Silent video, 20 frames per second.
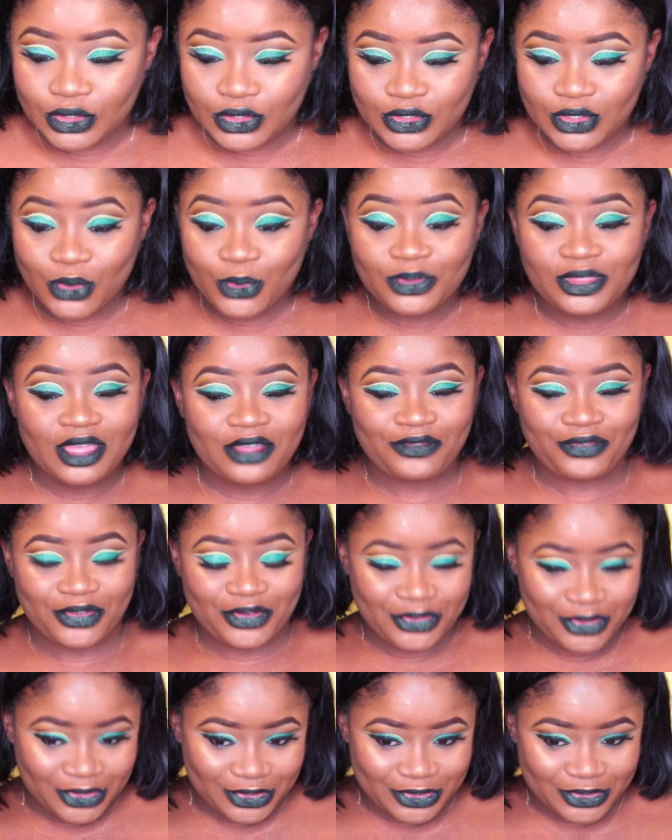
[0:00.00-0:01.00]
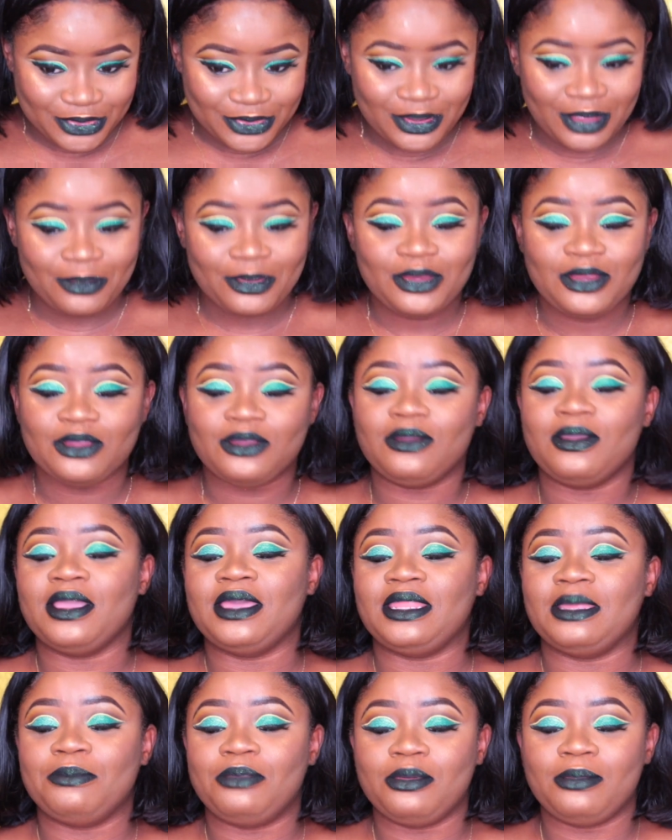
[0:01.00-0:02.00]
So without further ado, I'm gonna go
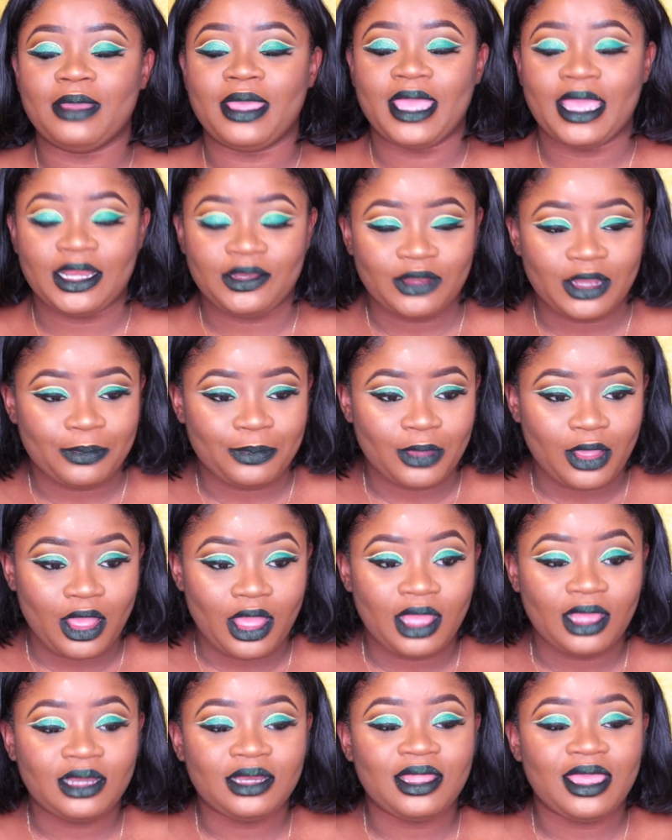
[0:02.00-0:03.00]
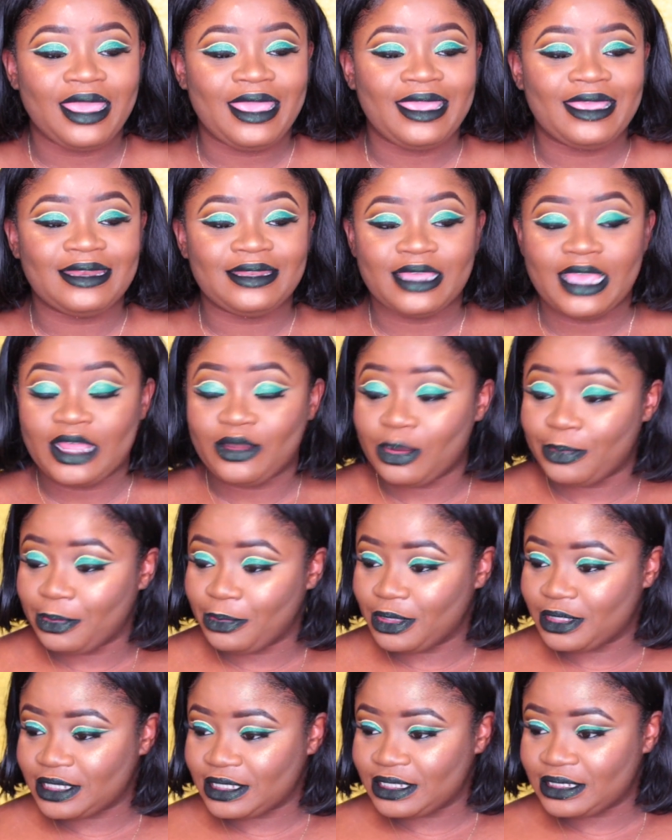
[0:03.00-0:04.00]
ahead and put my head wrap on, and the head wrap
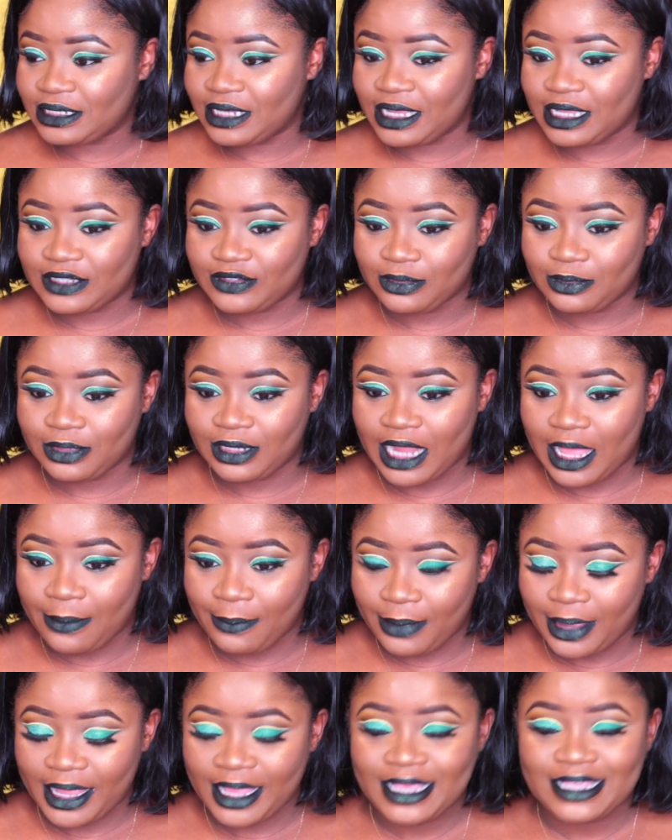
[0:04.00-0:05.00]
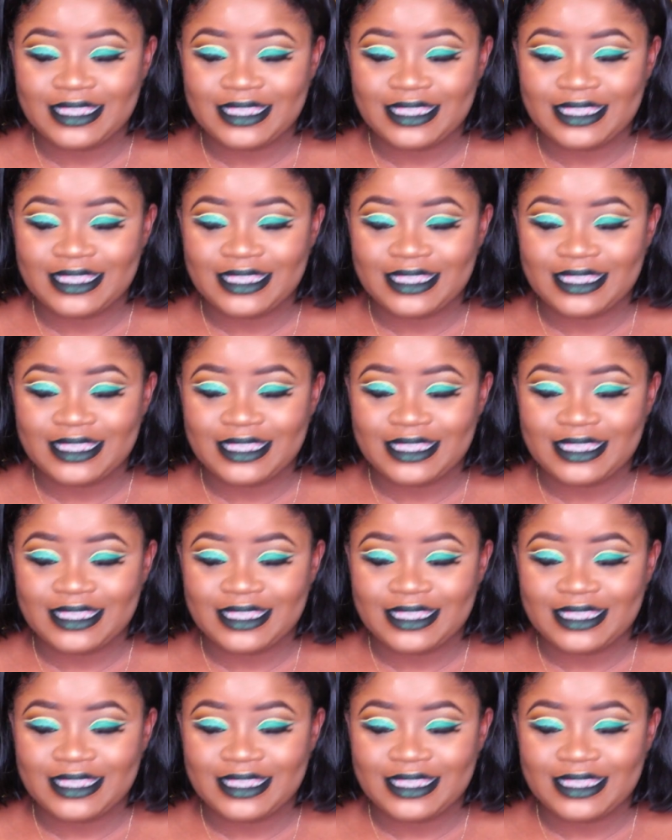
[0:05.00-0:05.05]
I'm using today is from Glam by